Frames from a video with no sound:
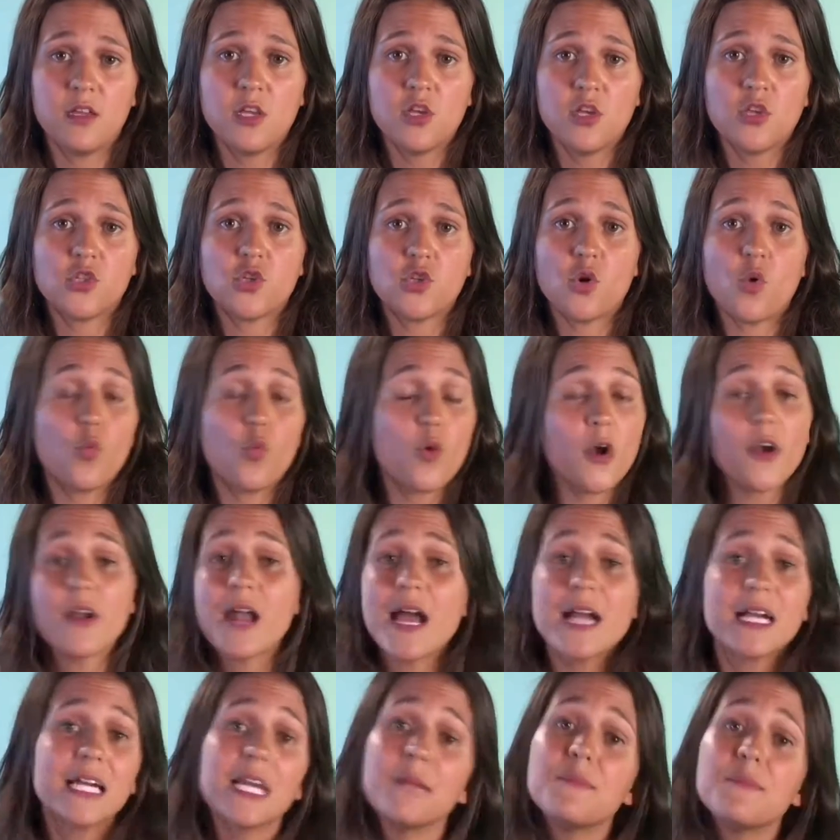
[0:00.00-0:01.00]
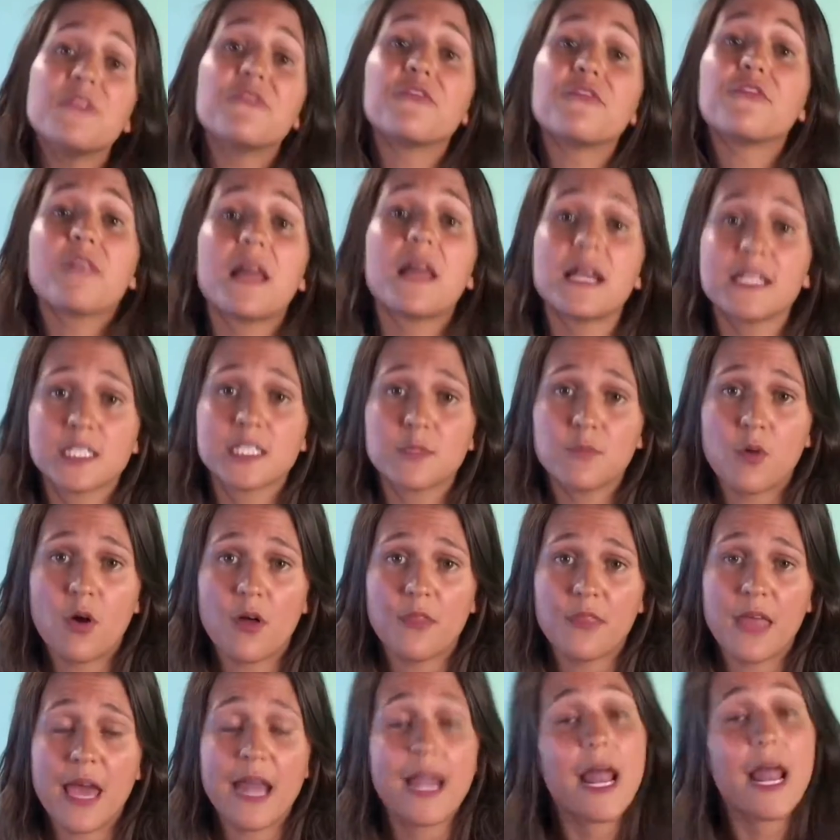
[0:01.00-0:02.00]
So we're not going to be flexible on
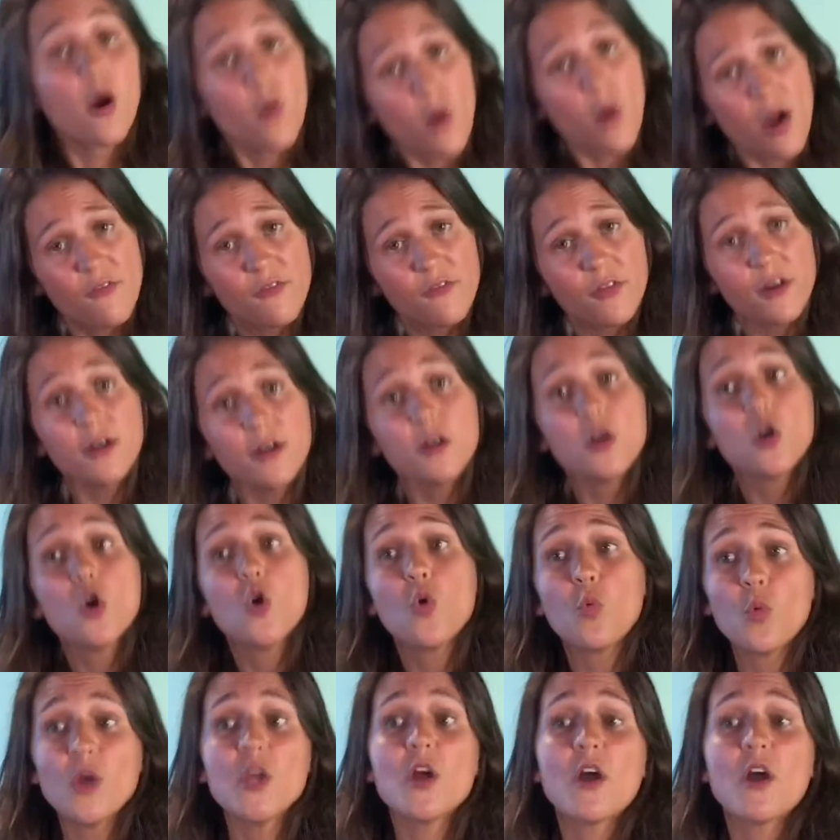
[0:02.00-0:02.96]
that. However, we are